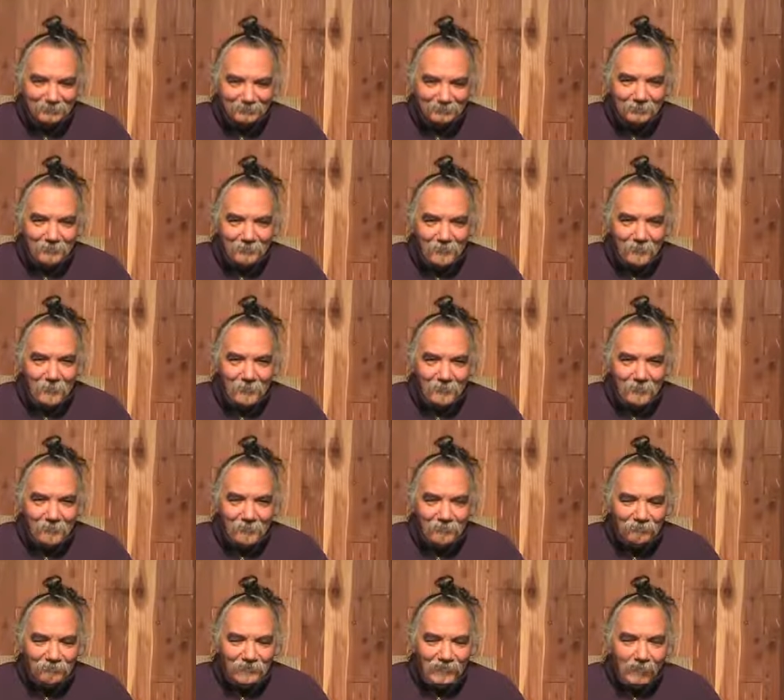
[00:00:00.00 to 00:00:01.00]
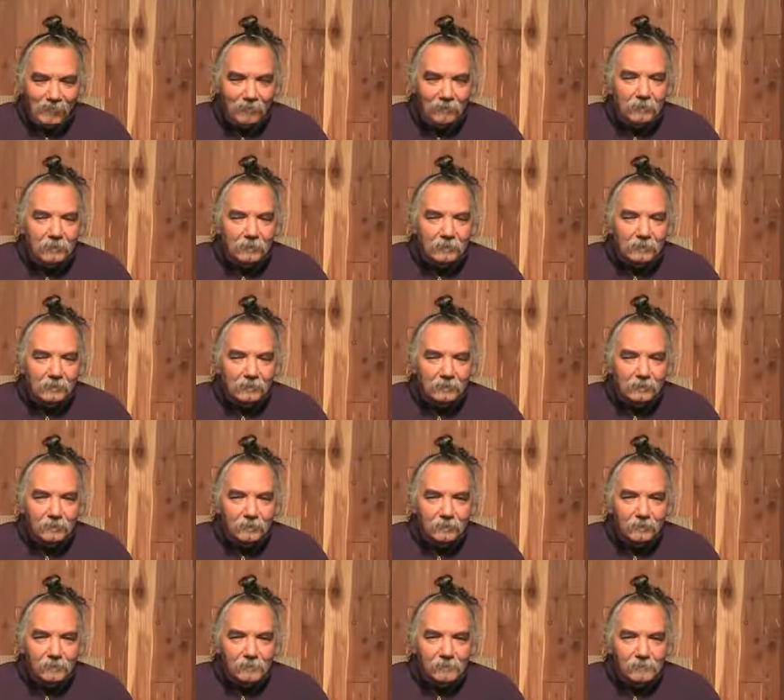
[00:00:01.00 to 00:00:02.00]
And is, is no results the
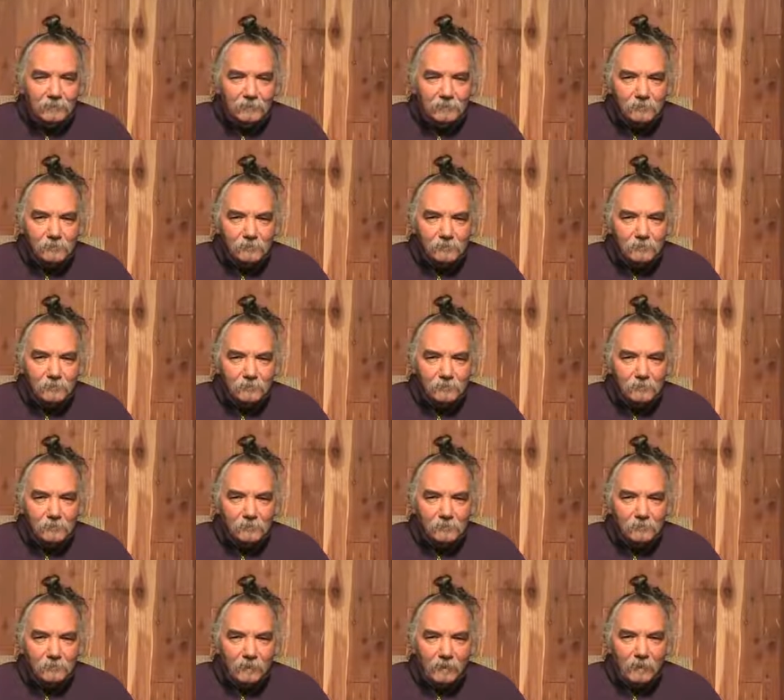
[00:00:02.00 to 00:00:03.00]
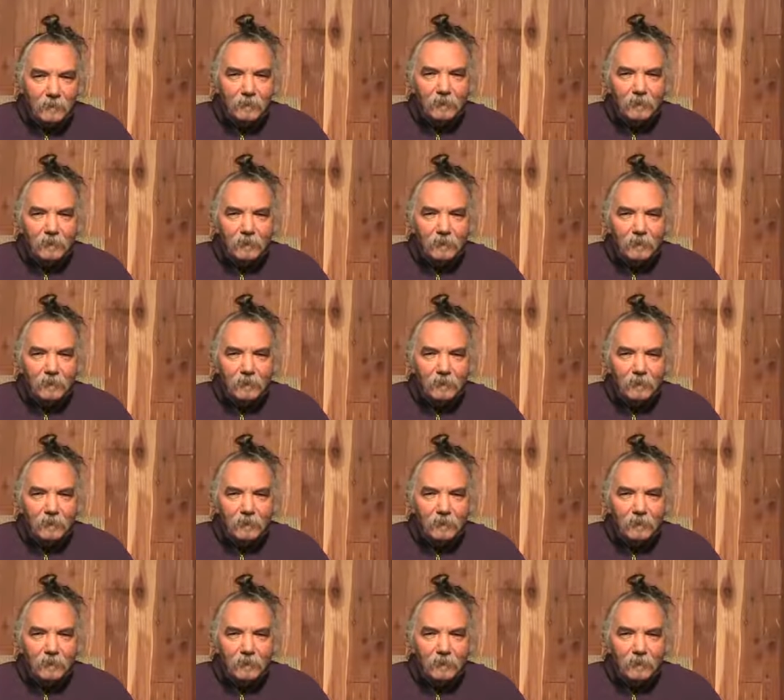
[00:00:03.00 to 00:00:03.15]
ultimate goal?